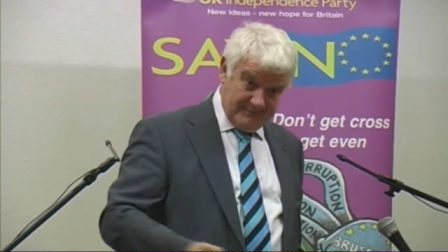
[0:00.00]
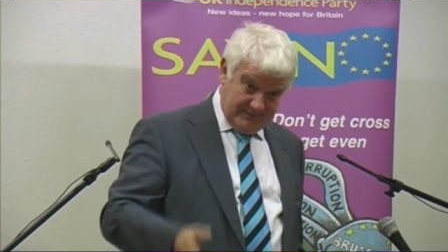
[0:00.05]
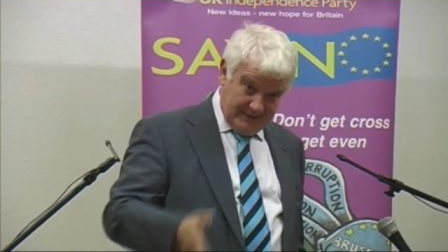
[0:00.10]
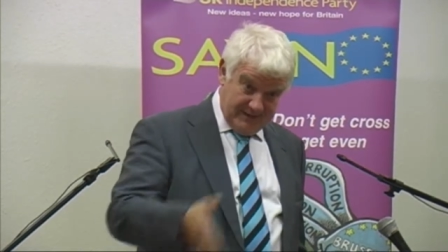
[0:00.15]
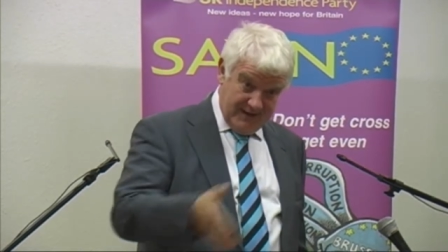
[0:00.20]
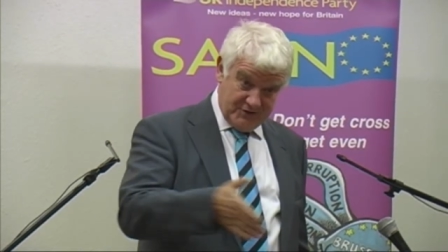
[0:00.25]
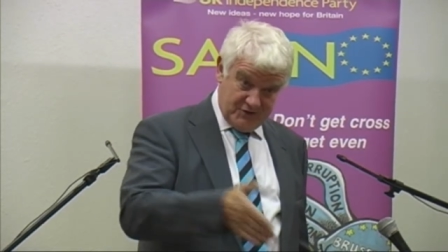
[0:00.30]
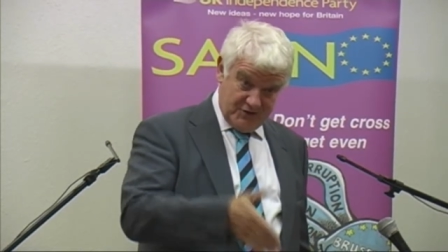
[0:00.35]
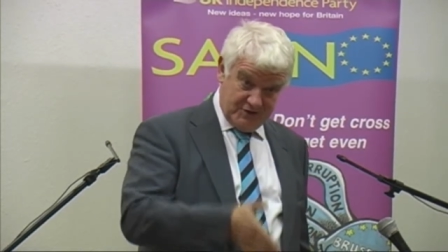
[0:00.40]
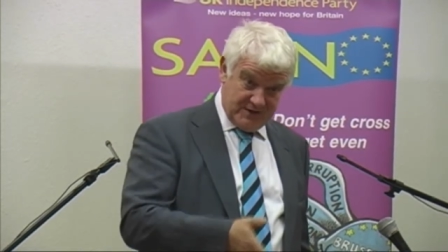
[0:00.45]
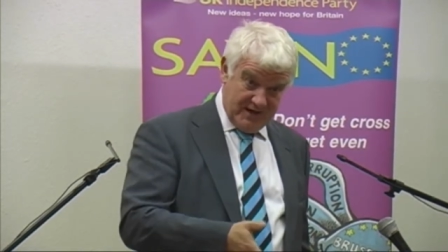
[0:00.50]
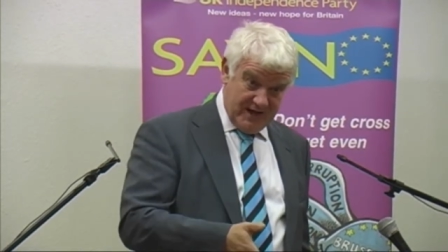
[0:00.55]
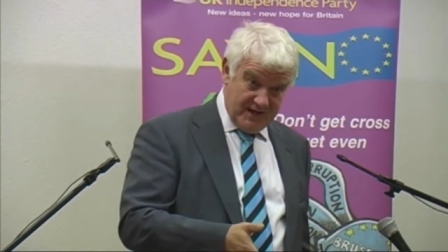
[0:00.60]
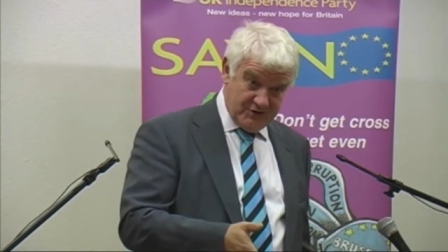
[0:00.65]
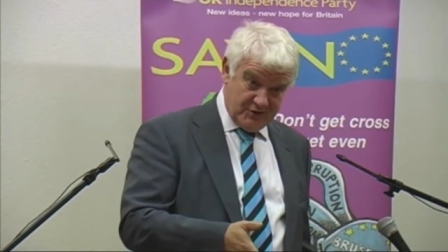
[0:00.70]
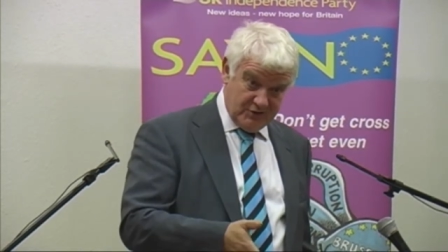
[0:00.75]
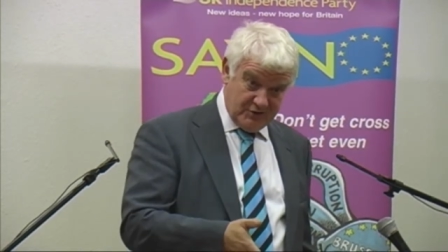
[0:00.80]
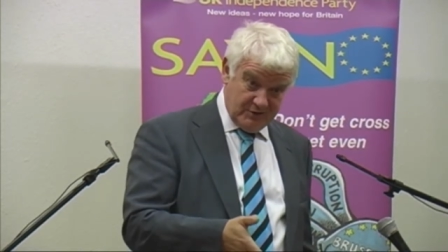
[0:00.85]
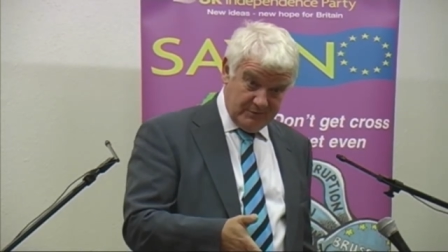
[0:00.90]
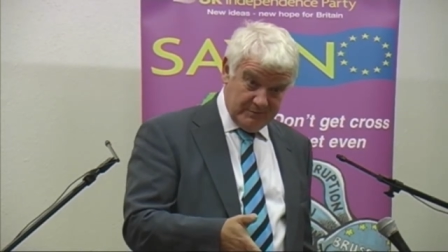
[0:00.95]

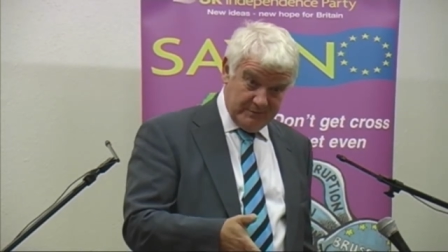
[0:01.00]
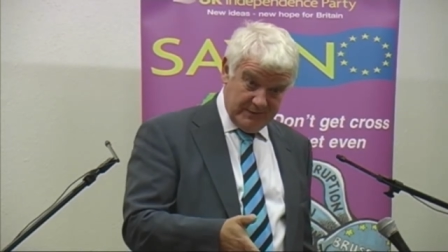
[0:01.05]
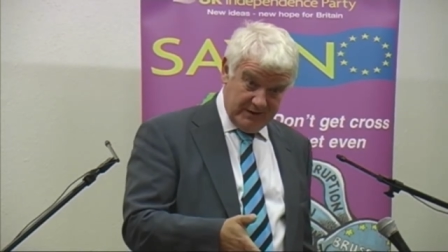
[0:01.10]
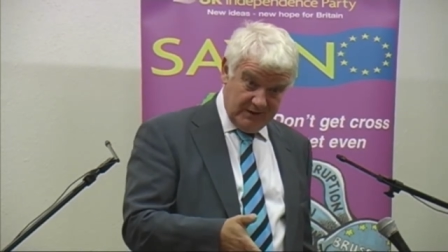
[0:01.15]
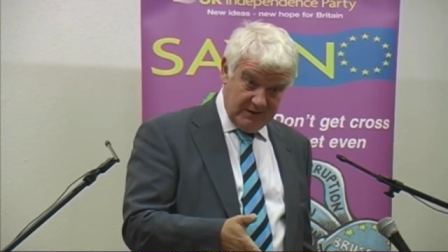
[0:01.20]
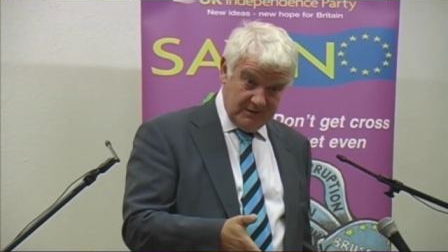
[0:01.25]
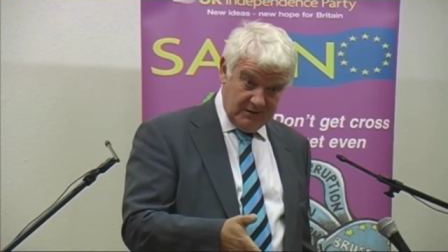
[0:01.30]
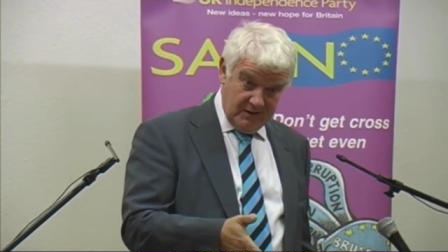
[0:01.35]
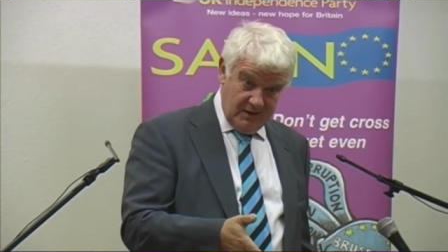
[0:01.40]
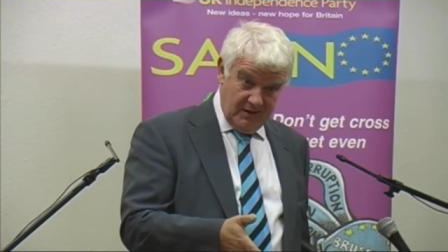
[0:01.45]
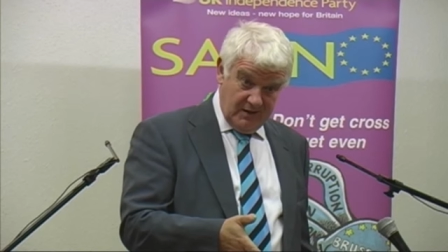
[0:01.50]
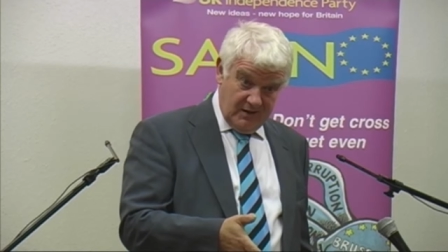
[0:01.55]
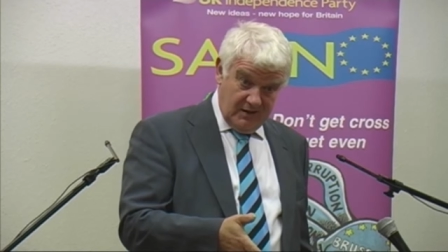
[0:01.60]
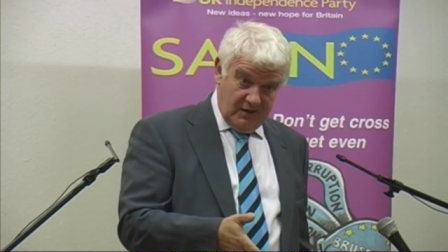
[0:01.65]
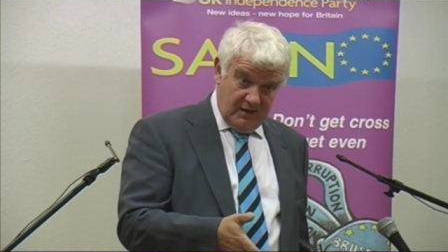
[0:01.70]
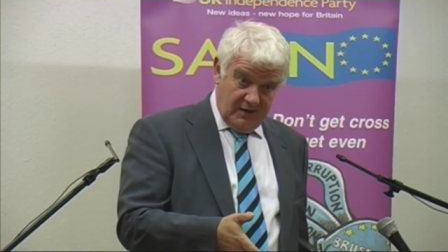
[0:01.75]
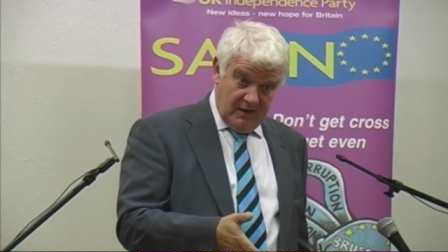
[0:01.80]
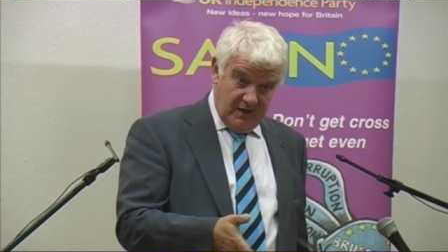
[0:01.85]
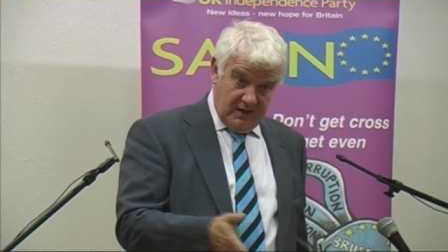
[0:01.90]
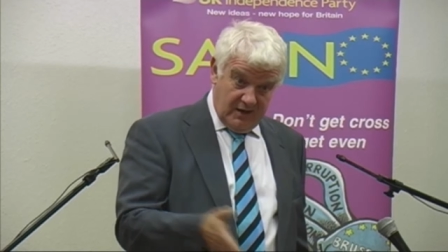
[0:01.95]
legislation had been
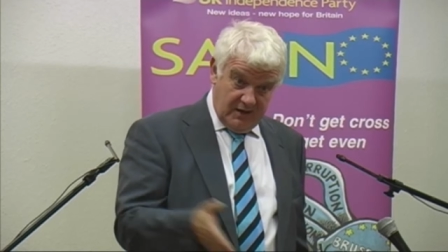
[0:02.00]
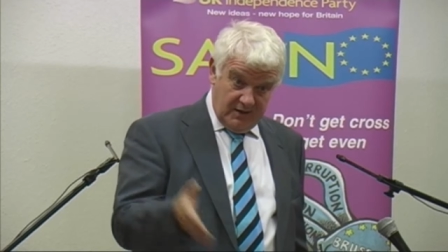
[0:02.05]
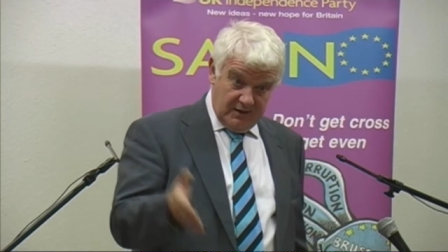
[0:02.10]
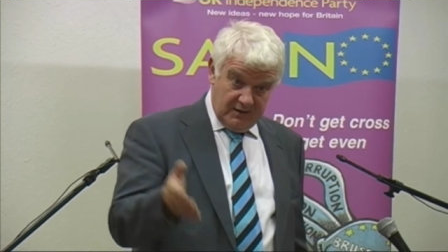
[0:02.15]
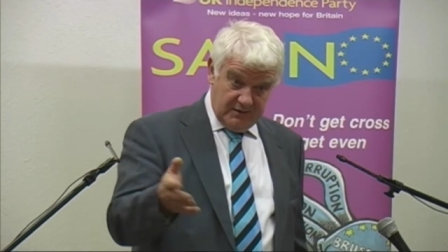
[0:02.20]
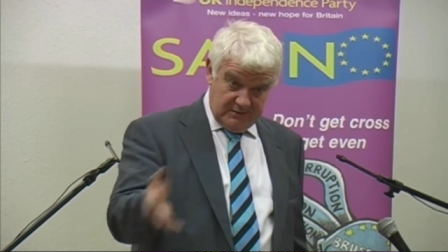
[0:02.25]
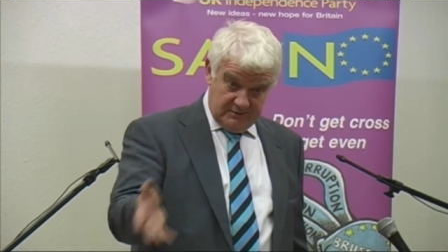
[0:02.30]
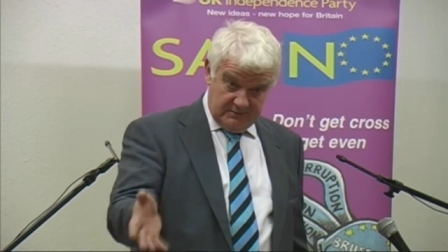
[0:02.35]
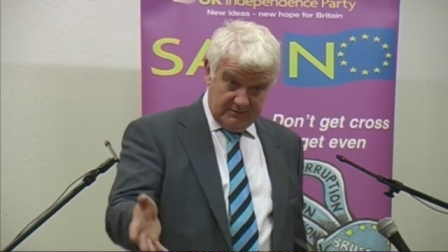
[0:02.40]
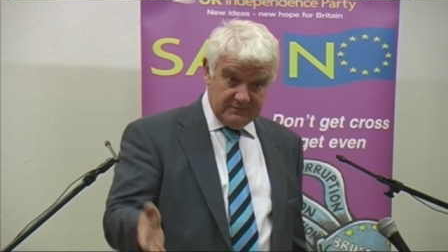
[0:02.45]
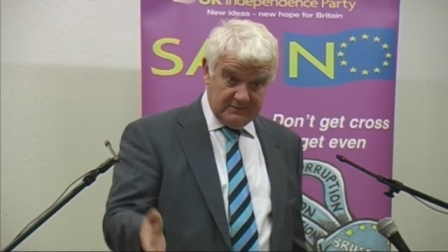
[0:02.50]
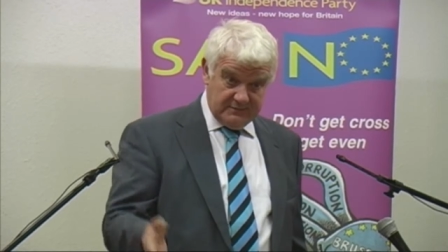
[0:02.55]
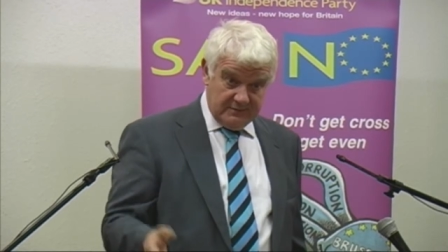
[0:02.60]
uh,